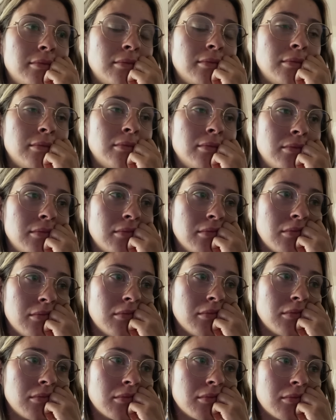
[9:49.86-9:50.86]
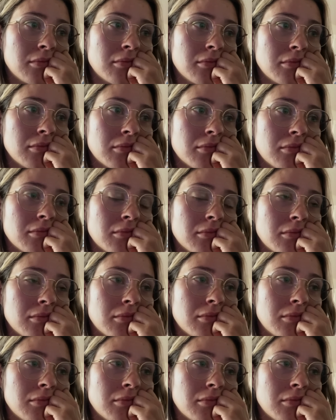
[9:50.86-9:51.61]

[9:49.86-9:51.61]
(no one is talking)